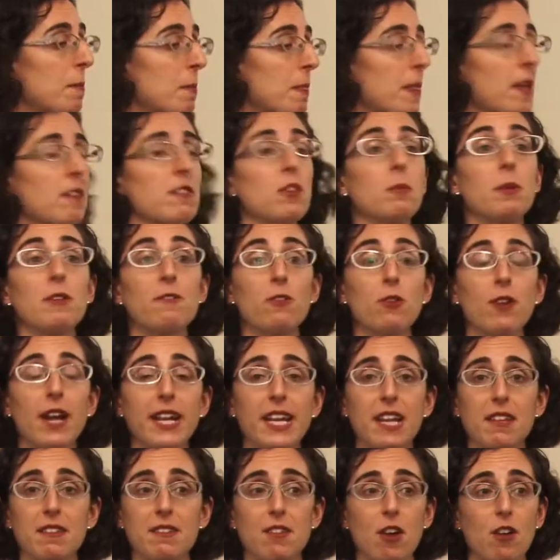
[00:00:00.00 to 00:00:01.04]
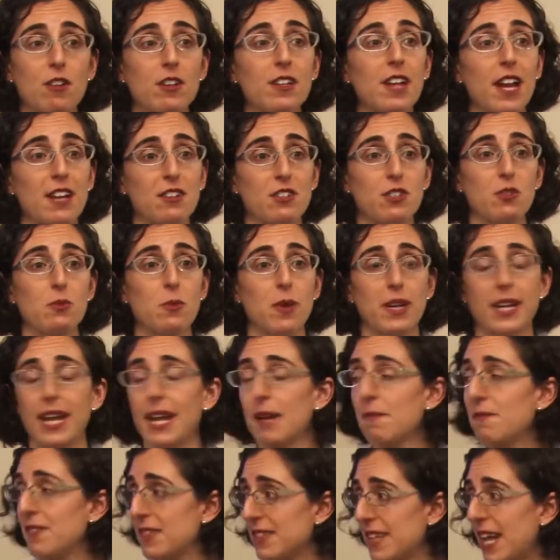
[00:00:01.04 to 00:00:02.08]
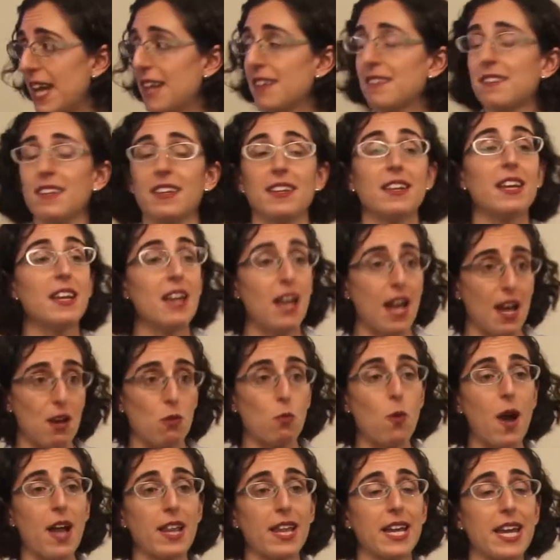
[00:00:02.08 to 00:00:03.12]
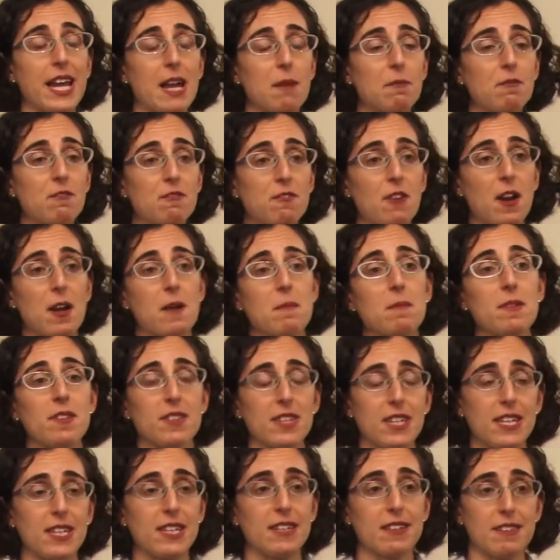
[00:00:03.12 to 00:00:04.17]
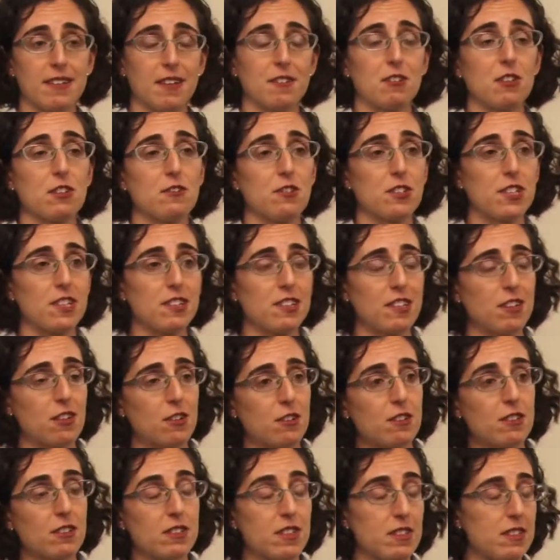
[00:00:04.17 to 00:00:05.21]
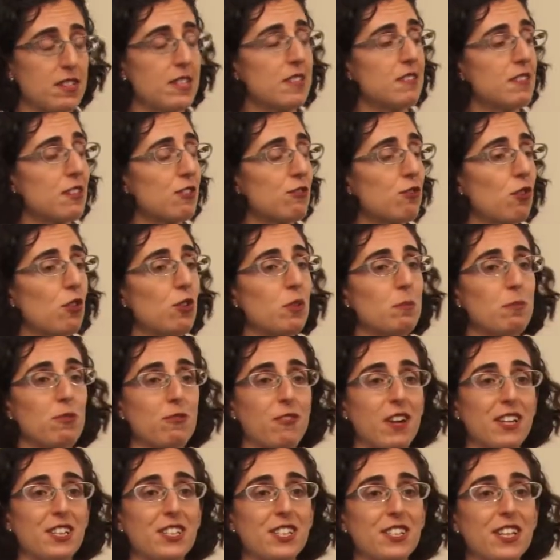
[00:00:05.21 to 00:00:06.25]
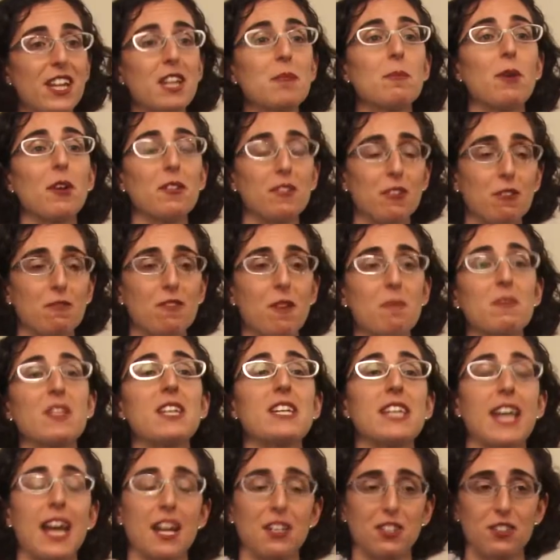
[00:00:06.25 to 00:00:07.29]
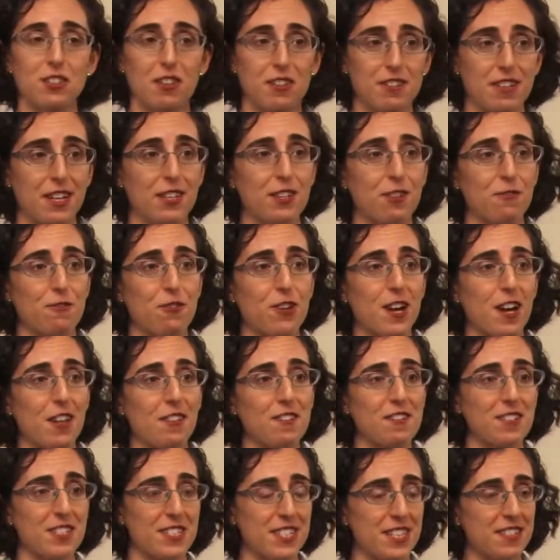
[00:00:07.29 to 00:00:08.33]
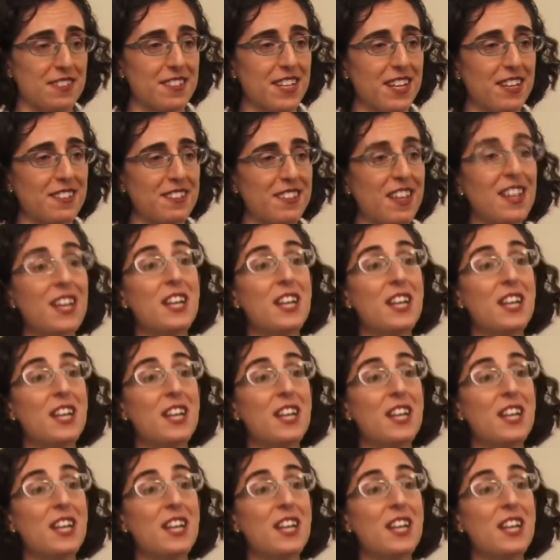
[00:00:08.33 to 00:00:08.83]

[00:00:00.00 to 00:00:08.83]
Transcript: So before I get started, I do want to emphasize that while I am from the Centers for Disease Control and Prevention, I am also from the National Center for Health Statistics.